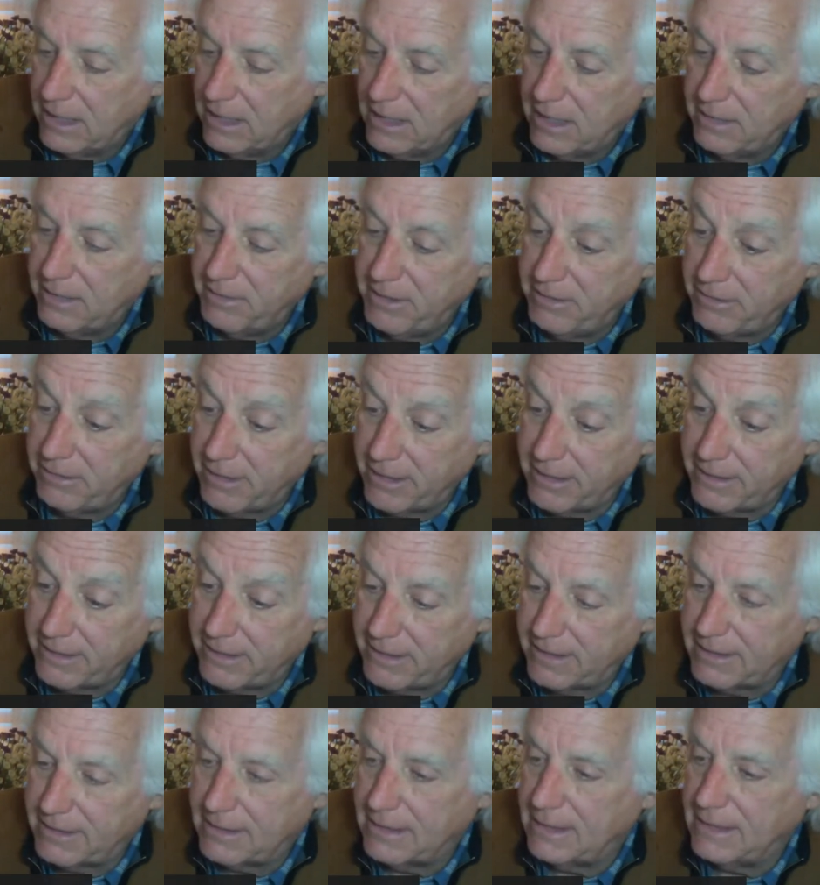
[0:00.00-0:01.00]
Let me write
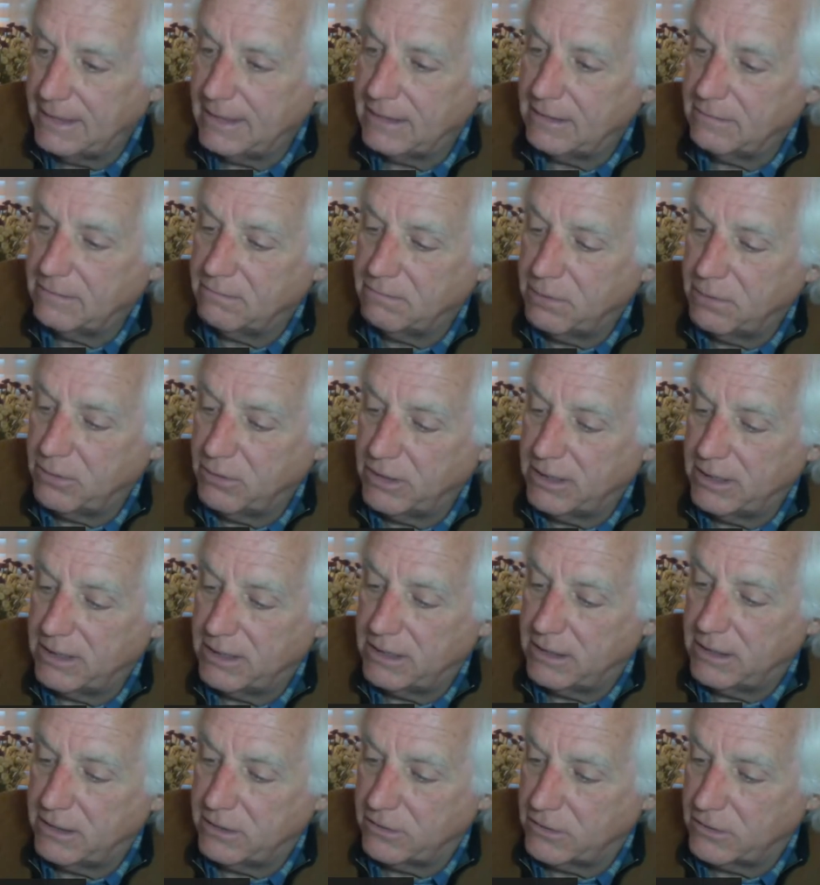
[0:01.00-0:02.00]
that down
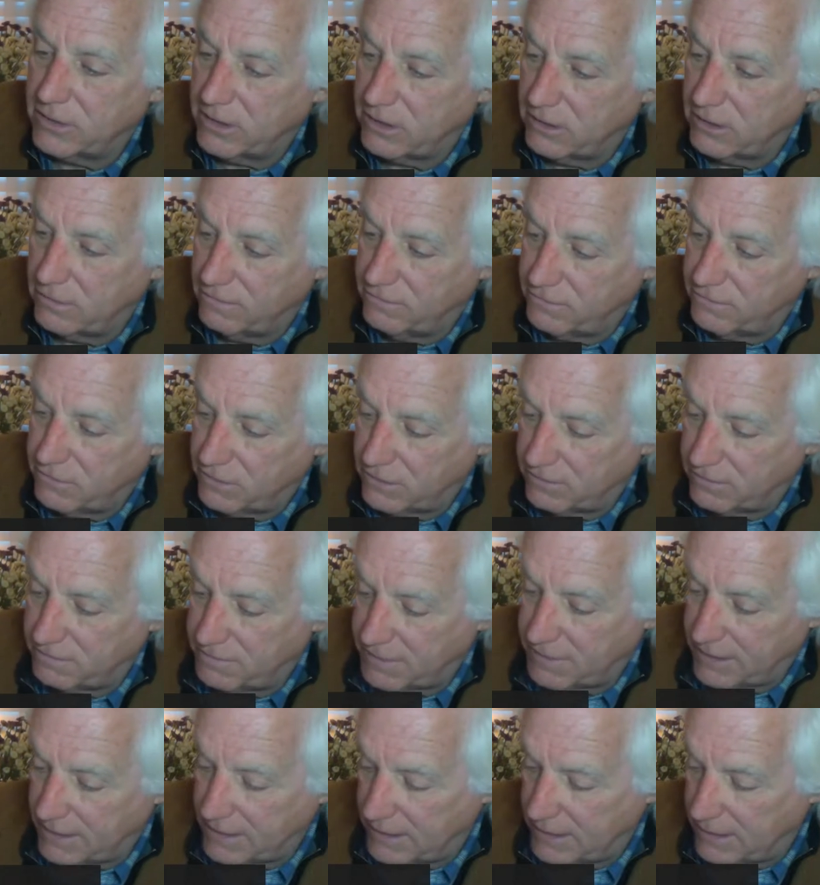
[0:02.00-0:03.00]

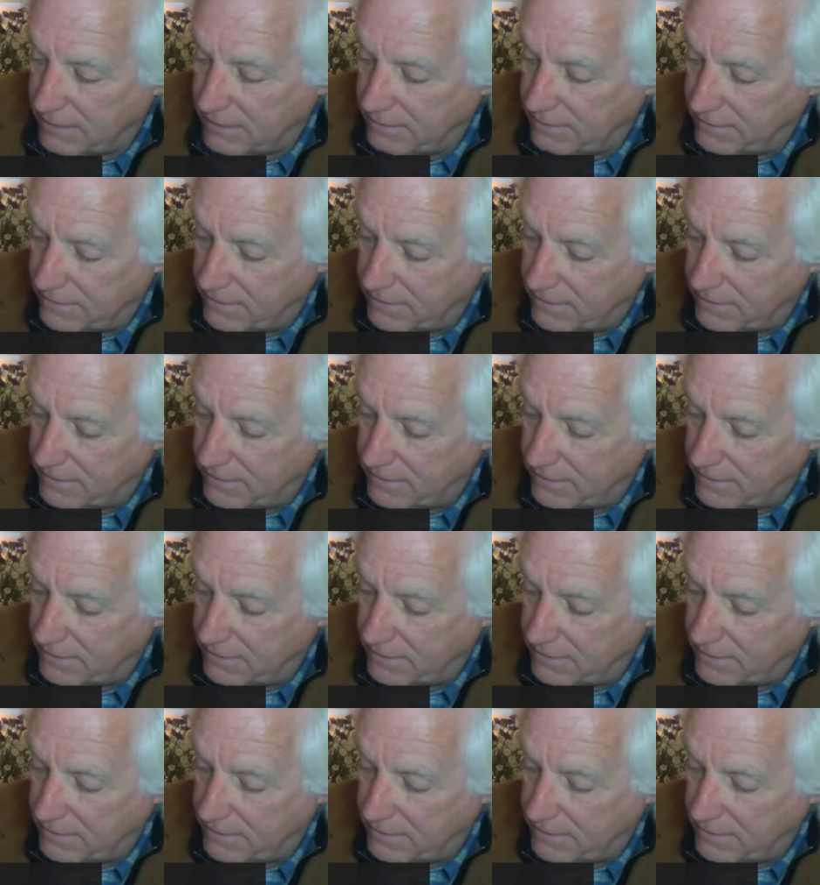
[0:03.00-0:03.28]
0.0045.